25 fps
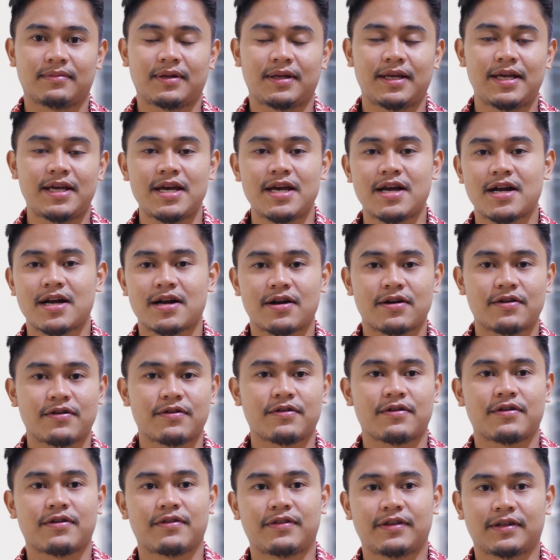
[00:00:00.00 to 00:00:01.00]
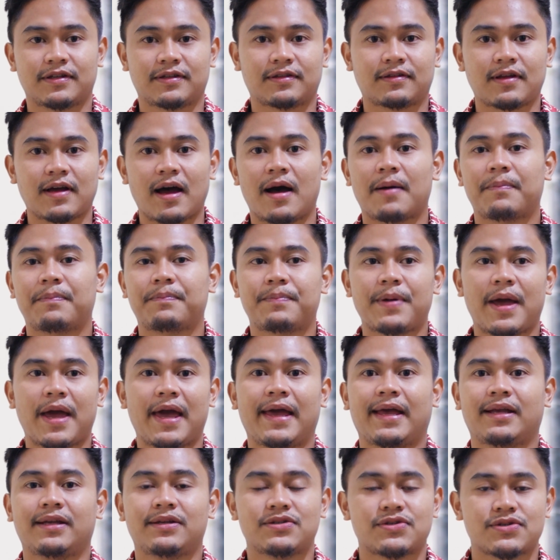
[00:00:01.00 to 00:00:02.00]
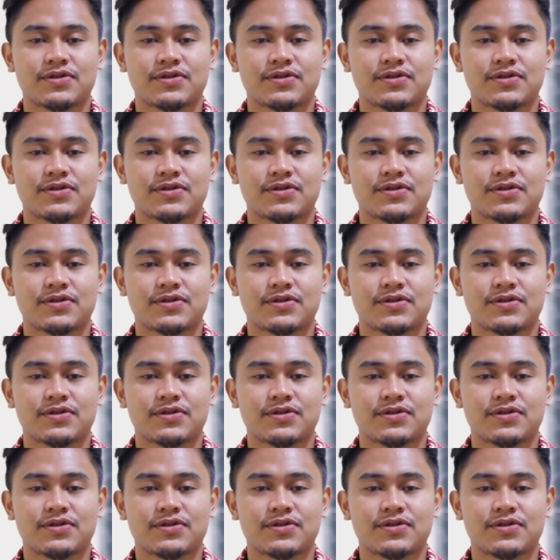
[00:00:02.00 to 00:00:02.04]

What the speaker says: hear, the top paying